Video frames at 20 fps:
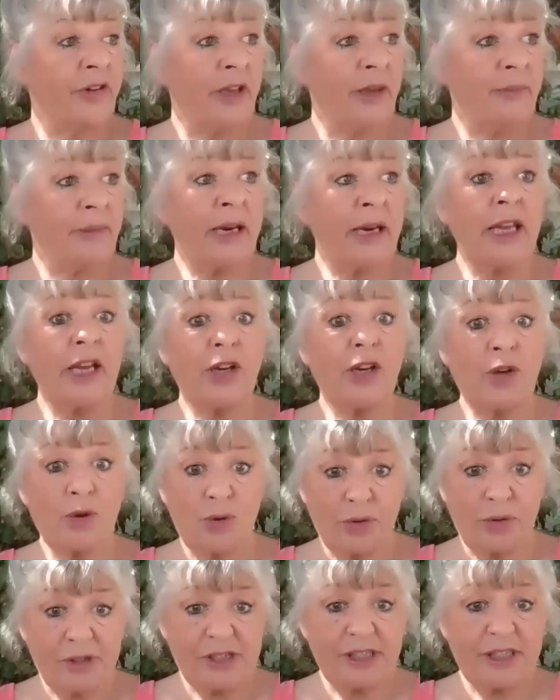free mini
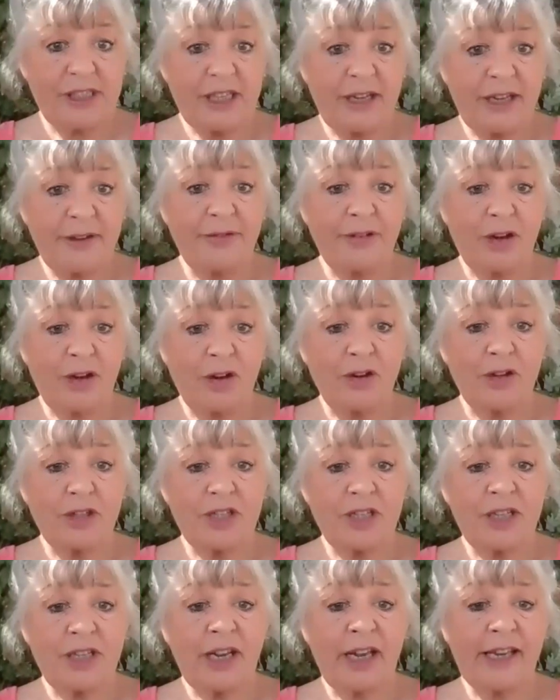course that I've got,
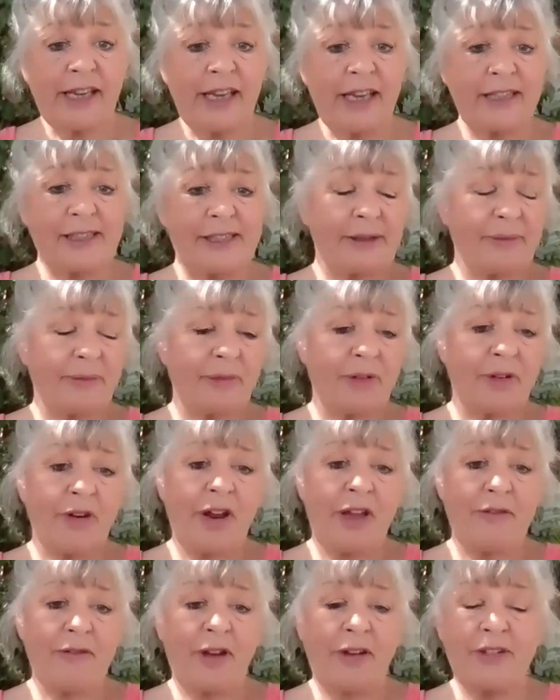and I get some
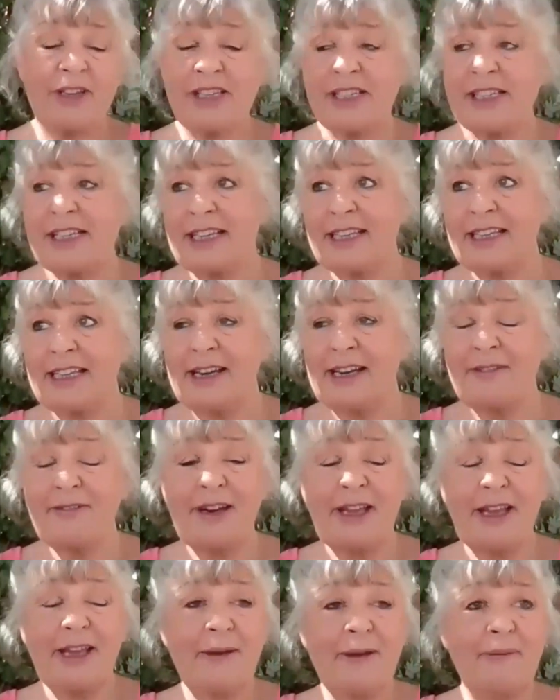great. I just had a
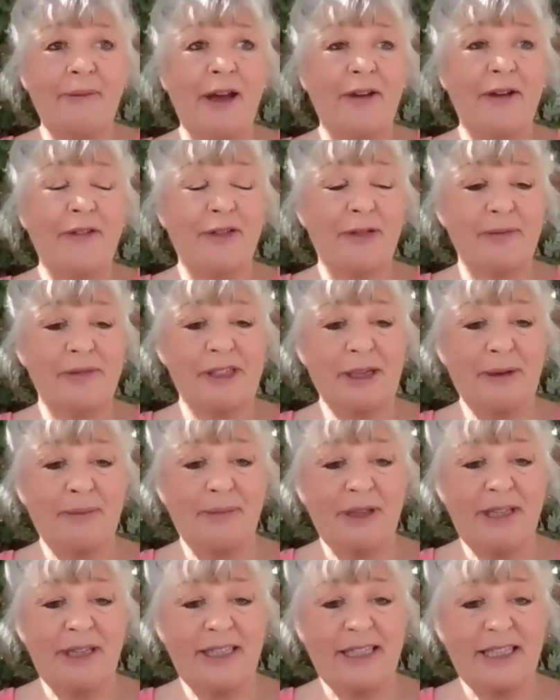lovely email from
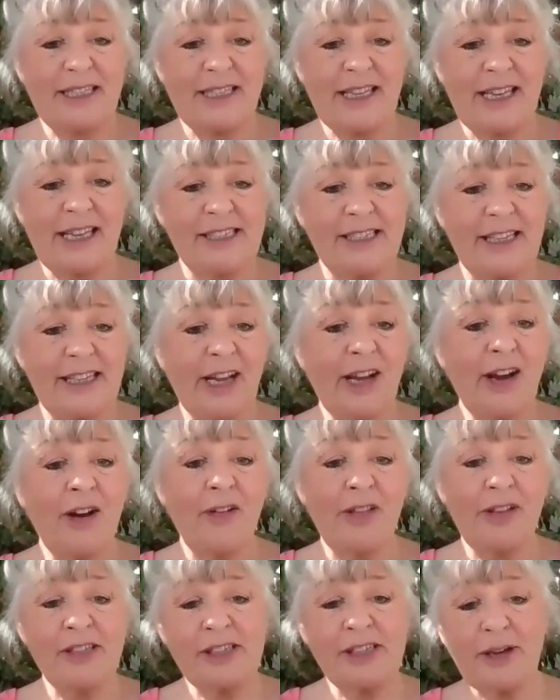somebody today saying, oh,
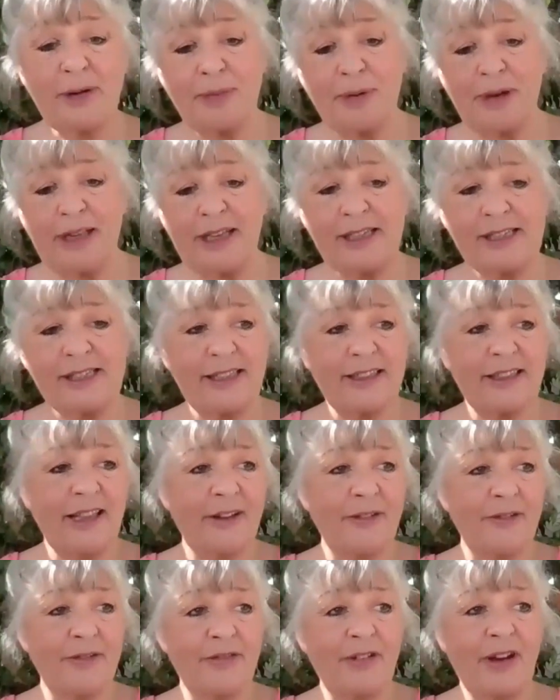they're so pleased that
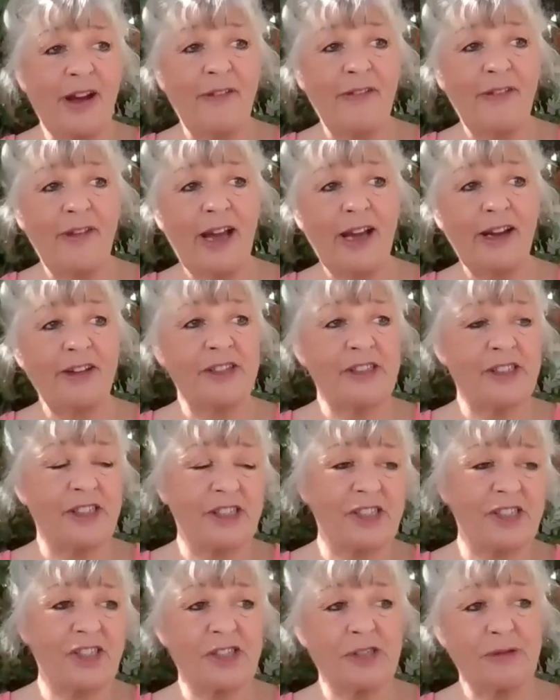they've found that because
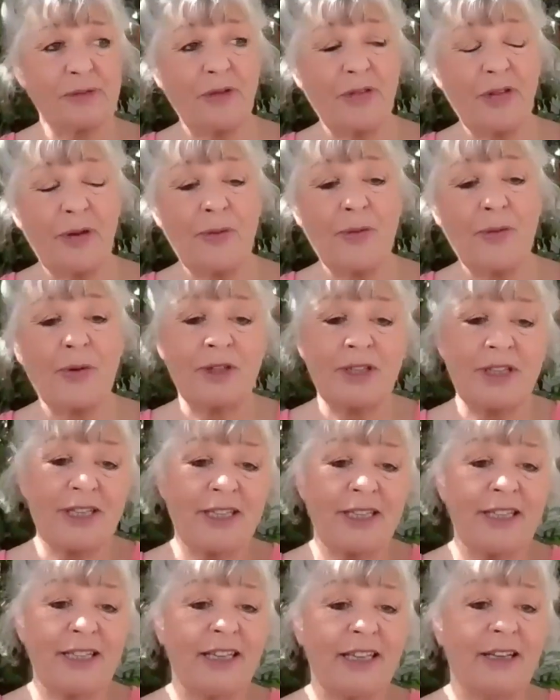it's just what they
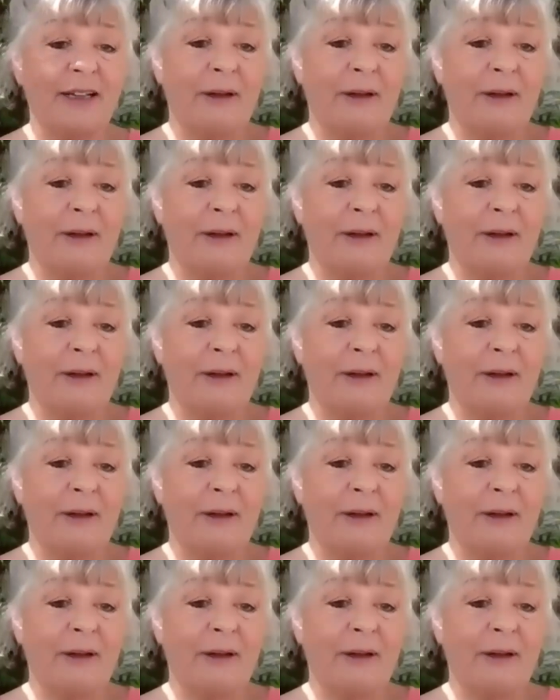wanted.